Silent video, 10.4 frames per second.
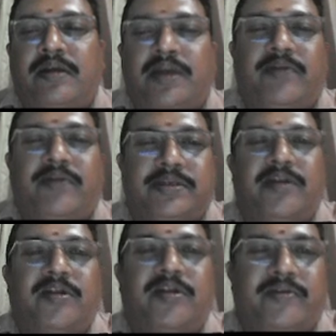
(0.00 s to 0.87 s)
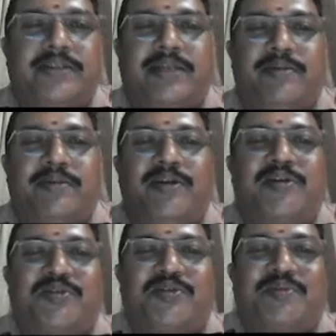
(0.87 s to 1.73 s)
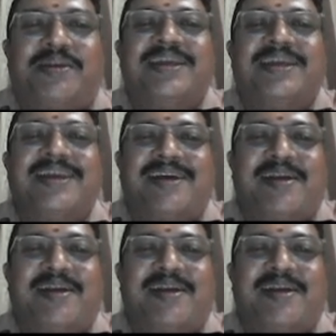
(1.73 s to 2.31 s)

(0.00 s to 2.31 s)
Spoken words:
It was introduced, first time introduced to me.